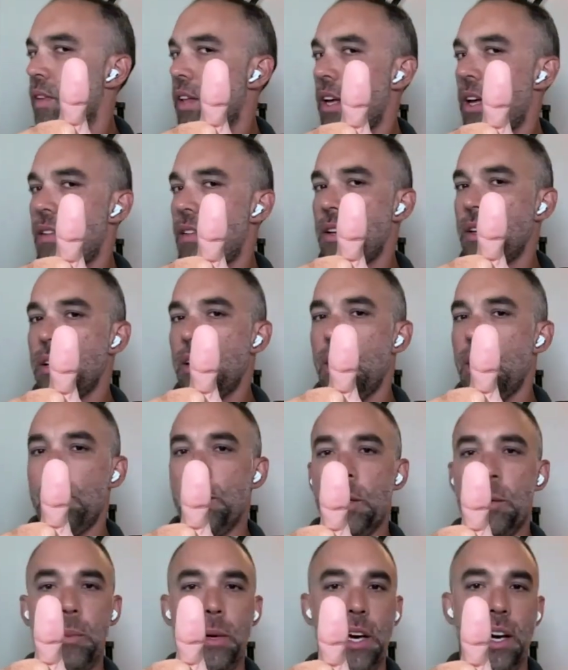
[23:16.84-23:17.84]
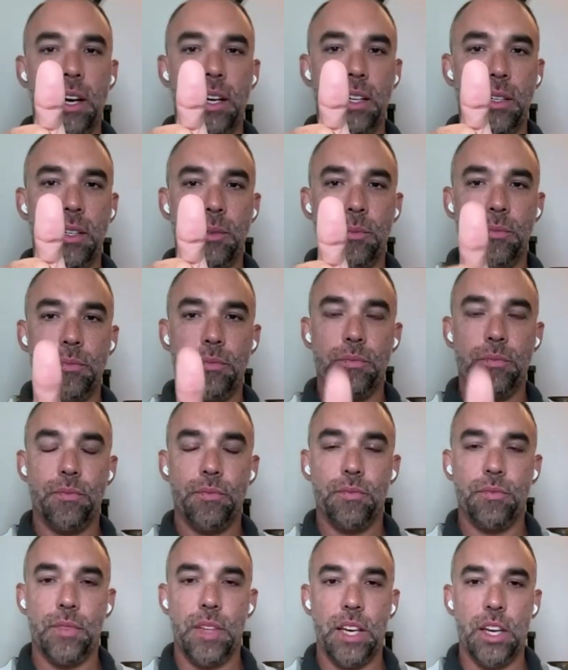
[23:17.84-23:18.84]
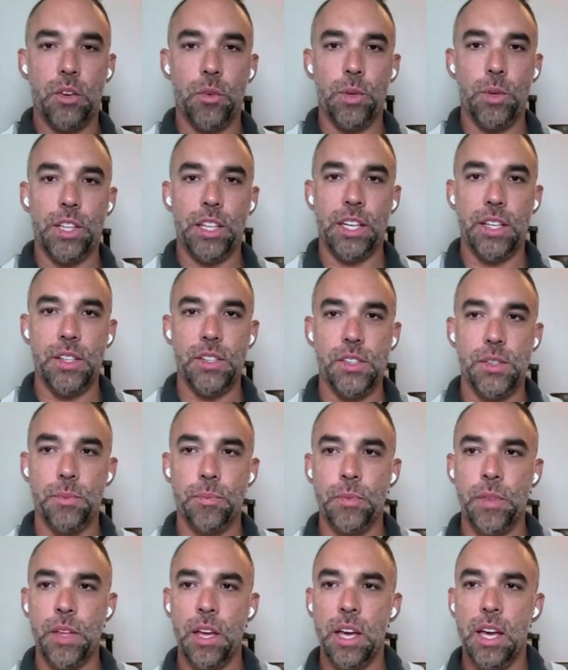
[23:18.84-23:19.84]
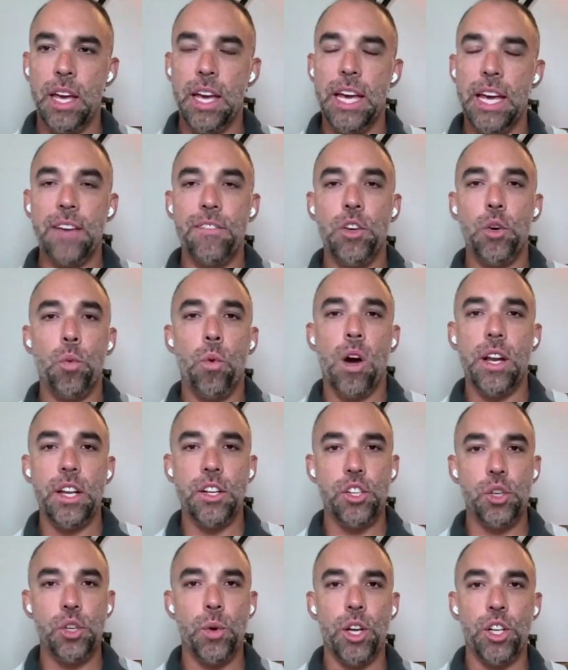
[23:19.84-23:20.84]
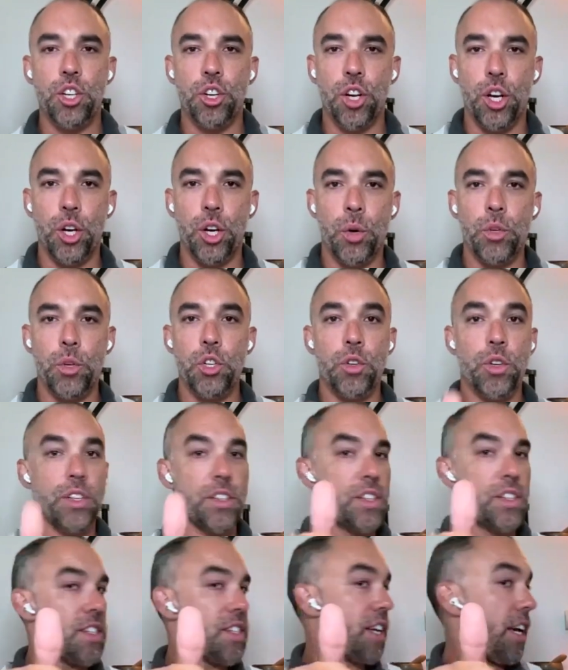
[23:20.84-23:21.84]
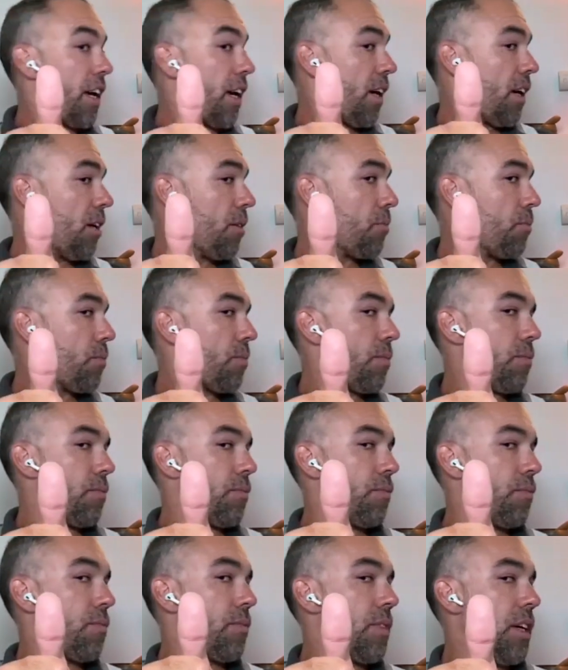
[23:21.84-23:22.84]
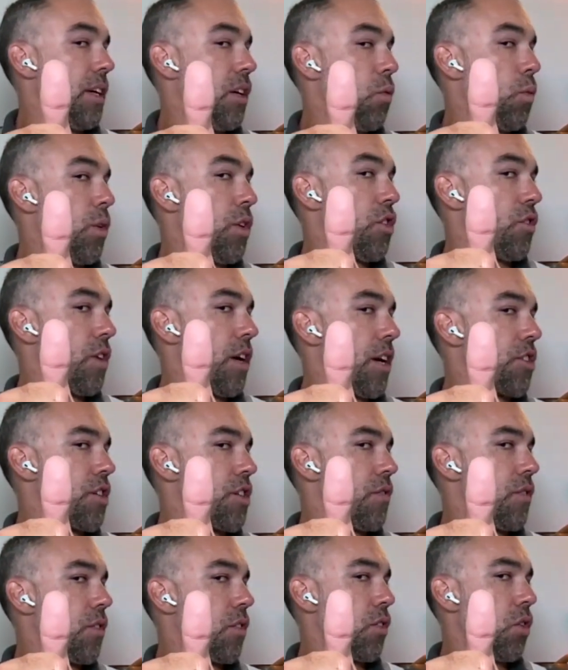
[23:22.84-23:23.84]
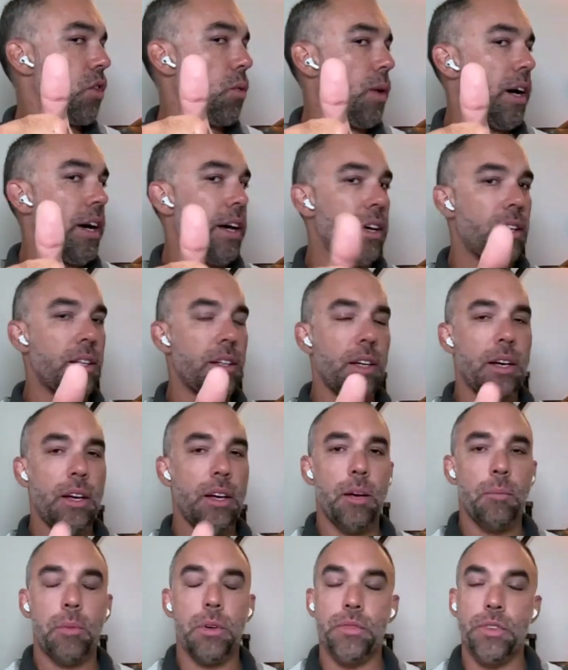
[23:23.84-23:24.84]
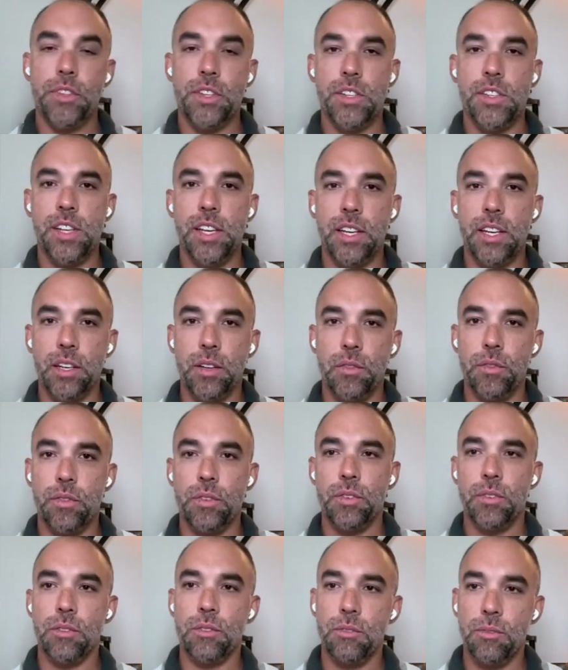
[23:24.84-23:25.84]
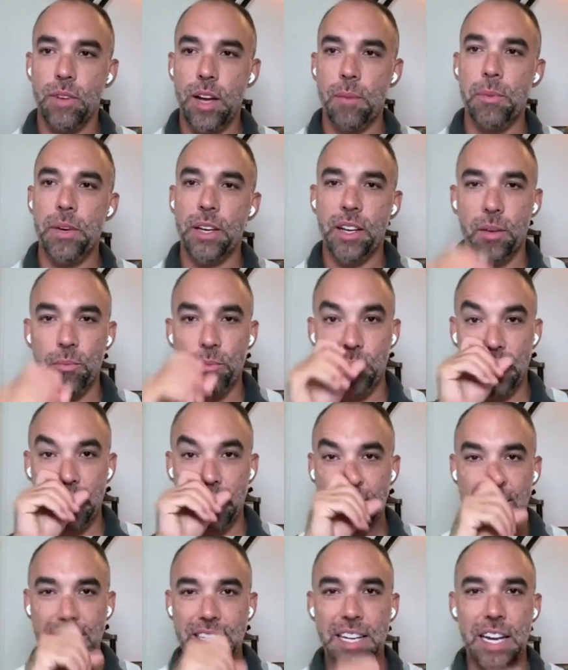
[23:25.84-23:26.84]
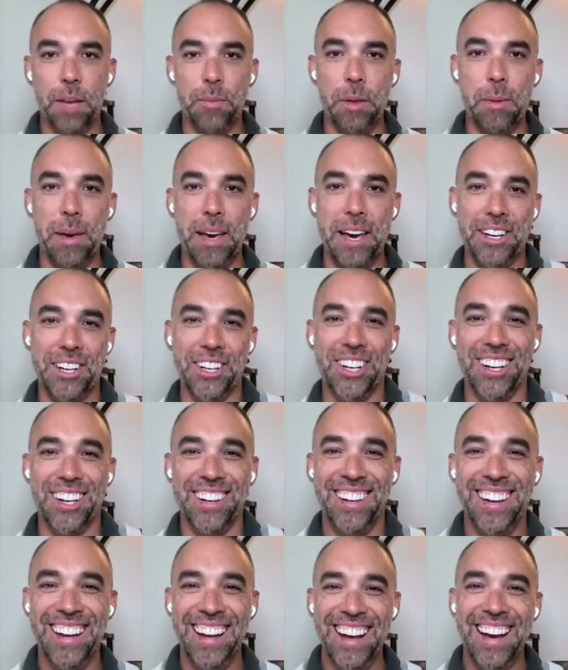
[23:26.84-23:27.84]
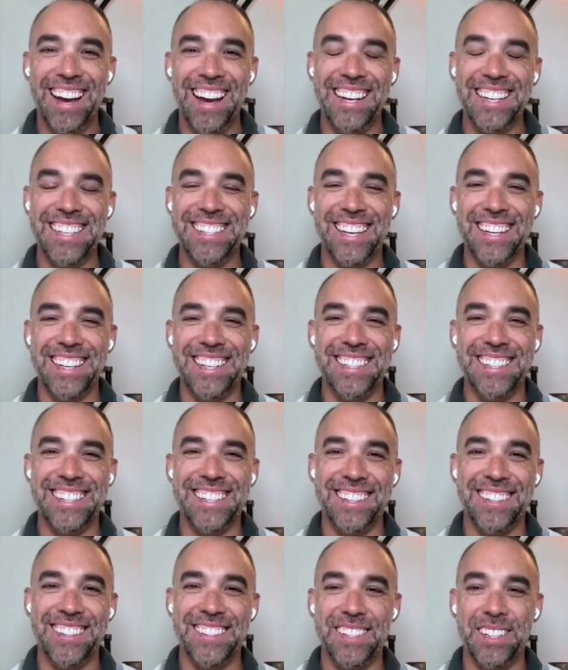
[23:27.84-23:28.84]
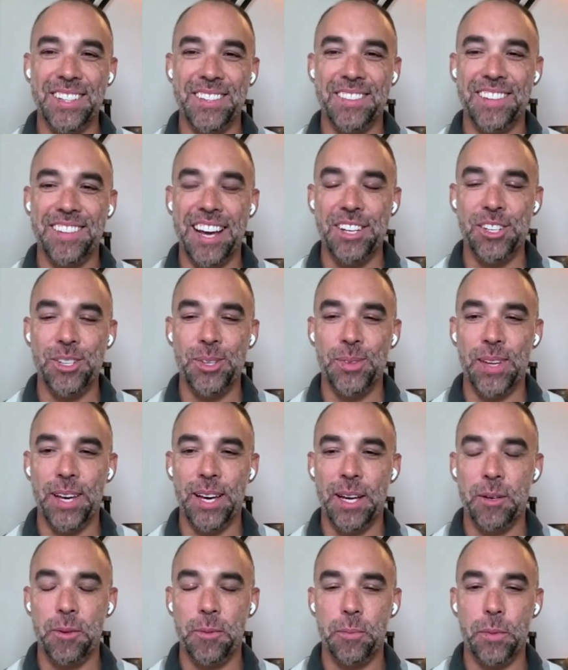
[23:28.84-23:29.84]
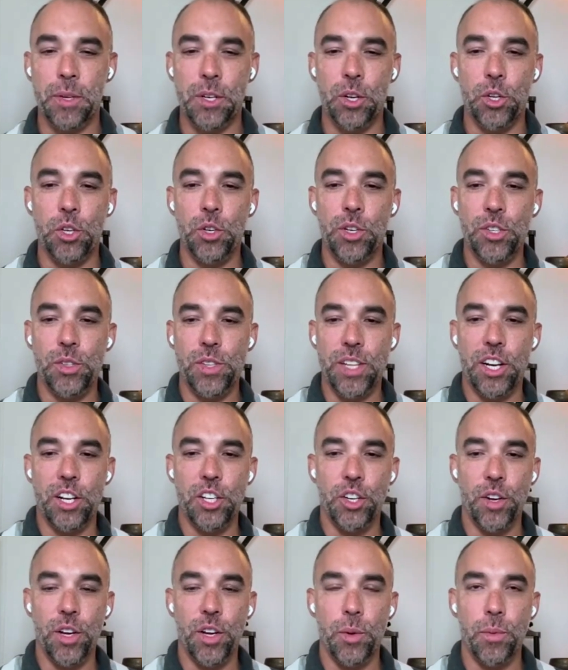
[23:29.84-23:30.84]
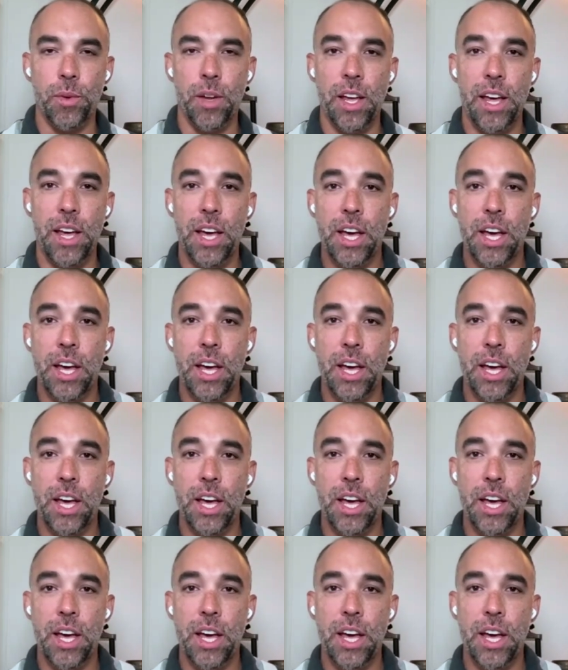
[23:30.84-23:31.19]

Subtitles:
And then coming back and release. If you wanted to on your own, you could stay in one direction for a little while, but for the sake of wrapping up this in a timely manner, I decided to not do that. But no, you can do that on your own.